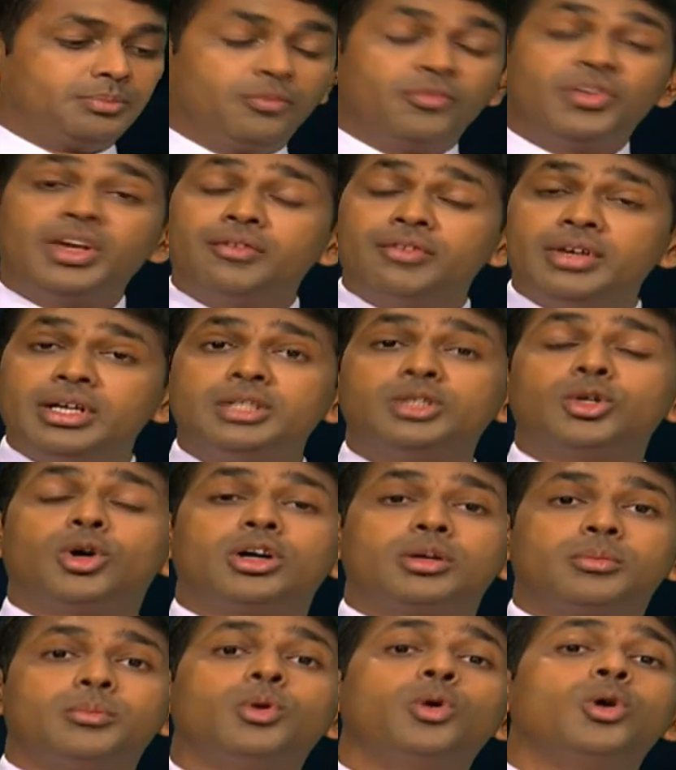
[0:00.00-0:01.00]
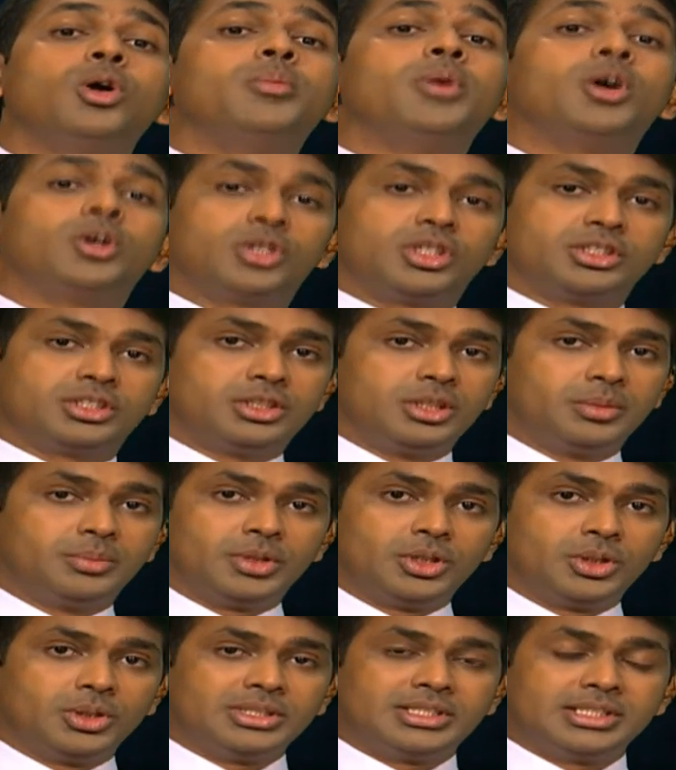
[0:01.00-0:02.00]
We will talk more about
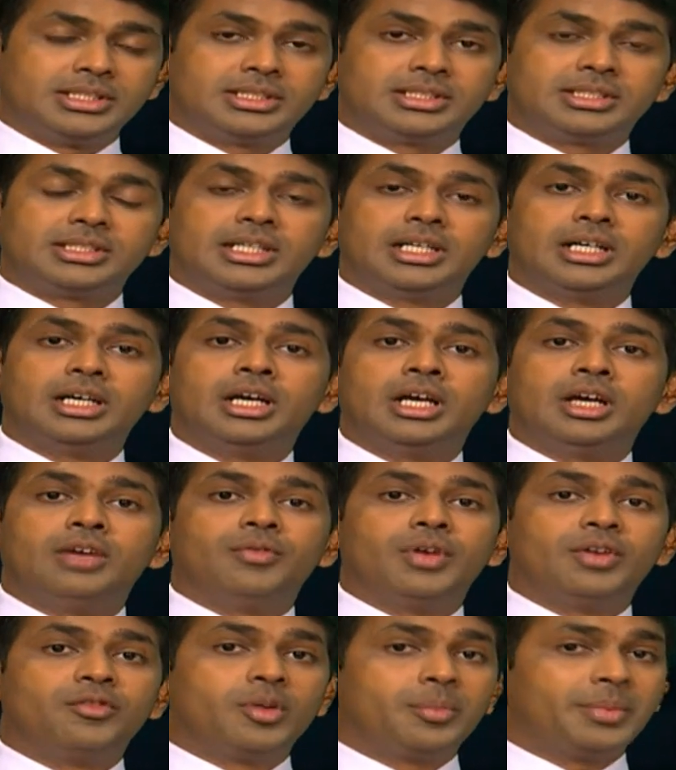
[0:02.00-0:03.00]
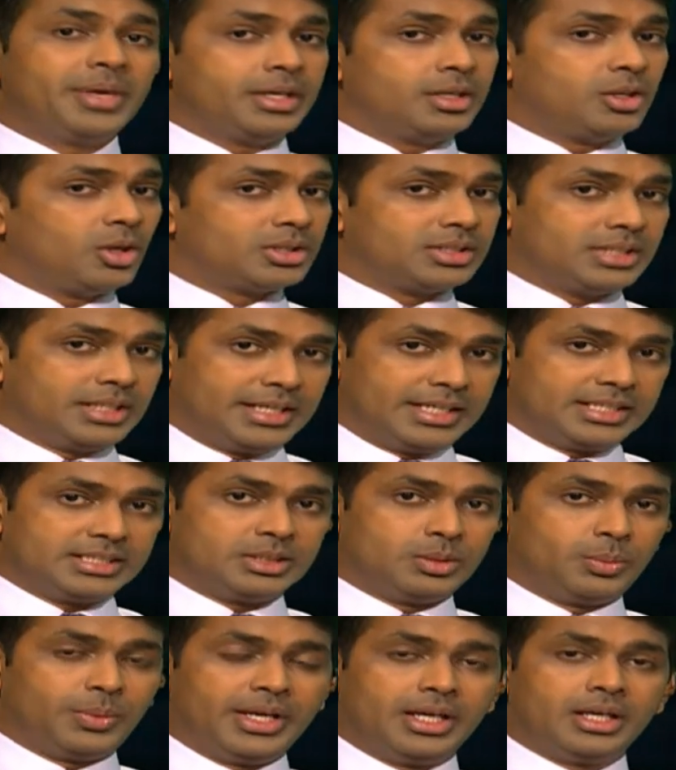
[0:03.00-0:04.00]
osteoporosis when we meet doctor
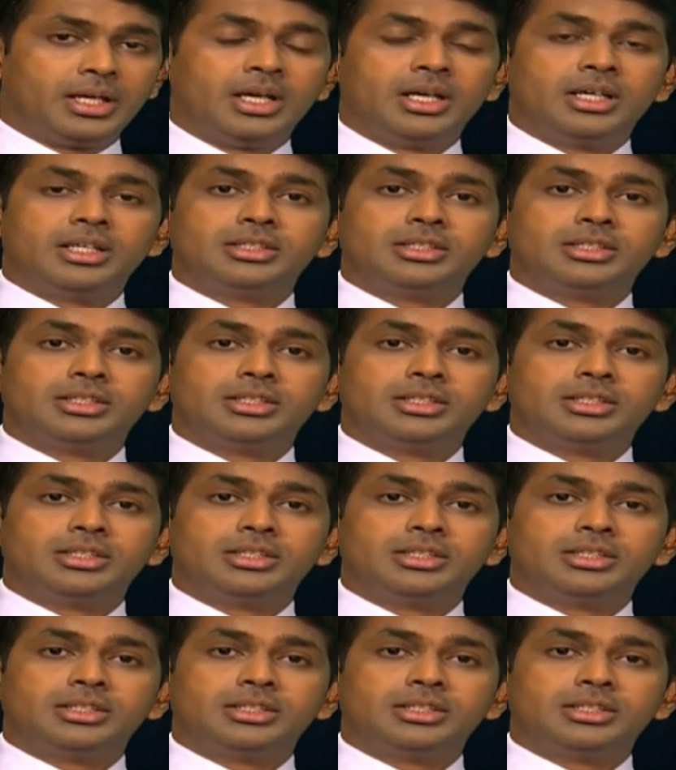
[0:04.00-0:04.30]
next week.